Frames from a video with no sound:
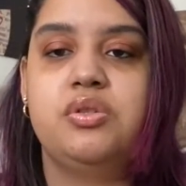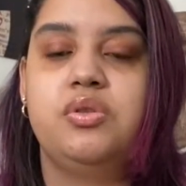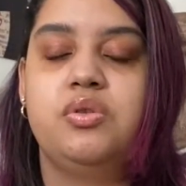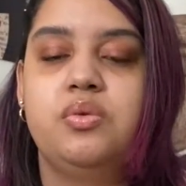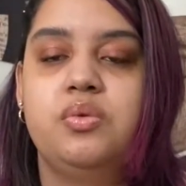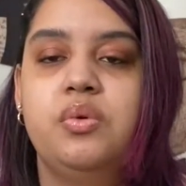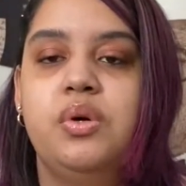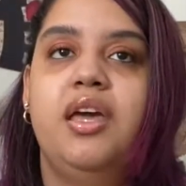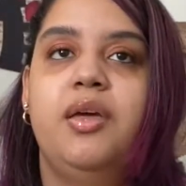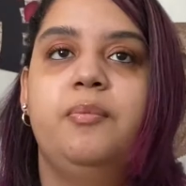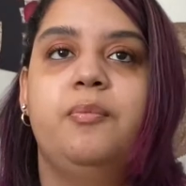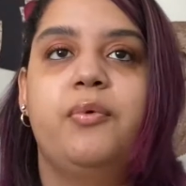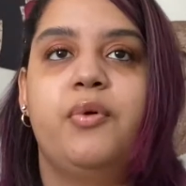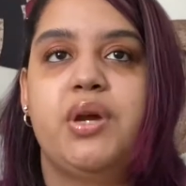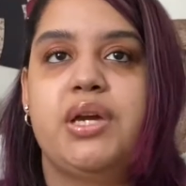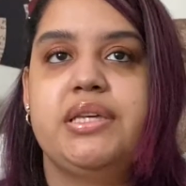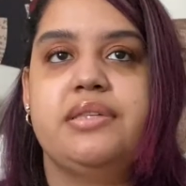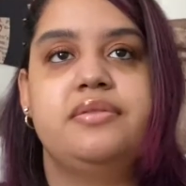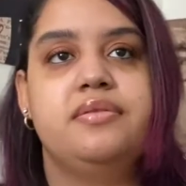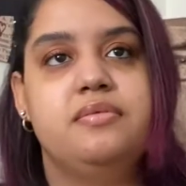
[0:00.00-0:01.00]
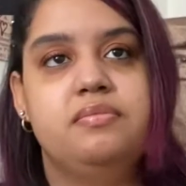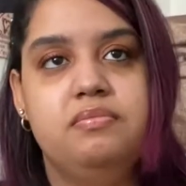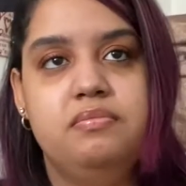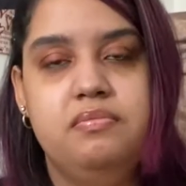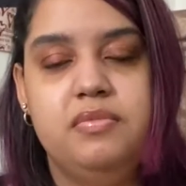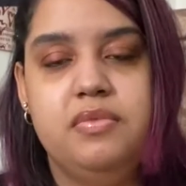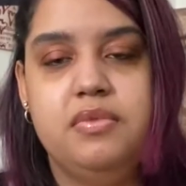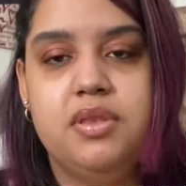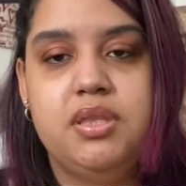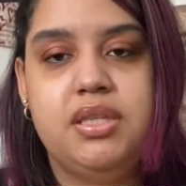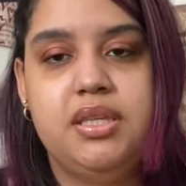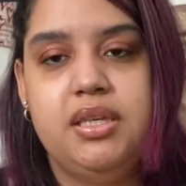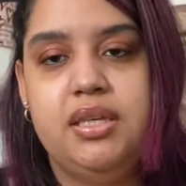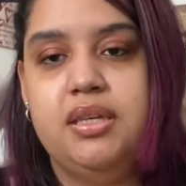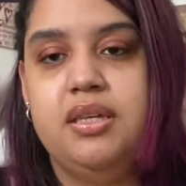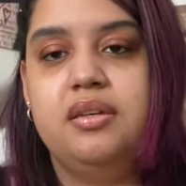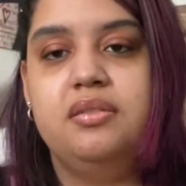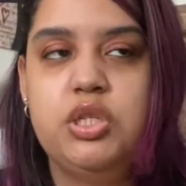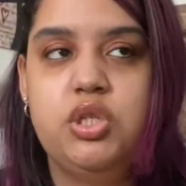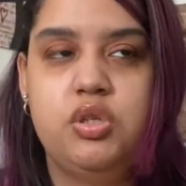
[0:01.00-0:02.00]
to embrace
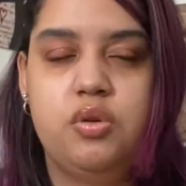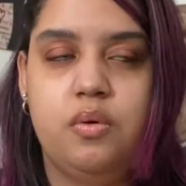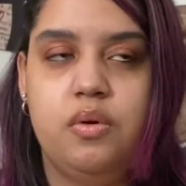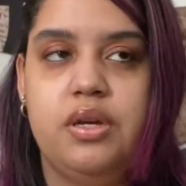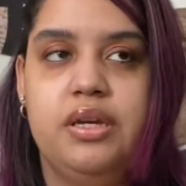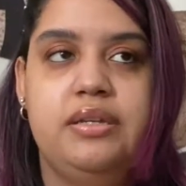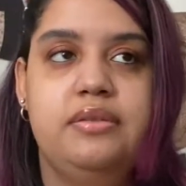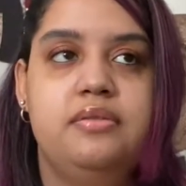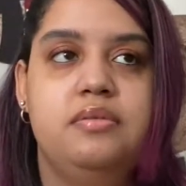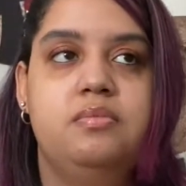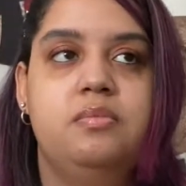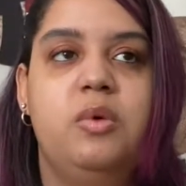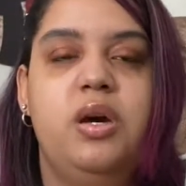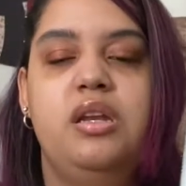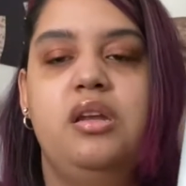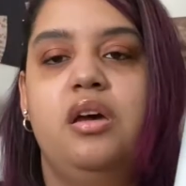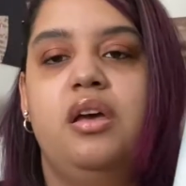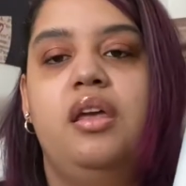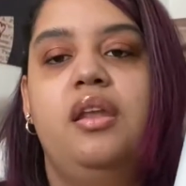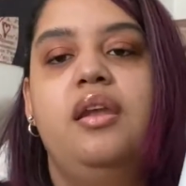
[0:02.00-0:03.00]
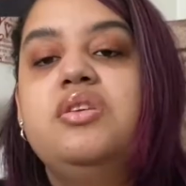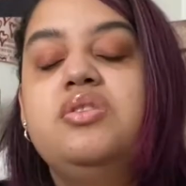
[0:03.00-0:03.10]
the stories and whatnot.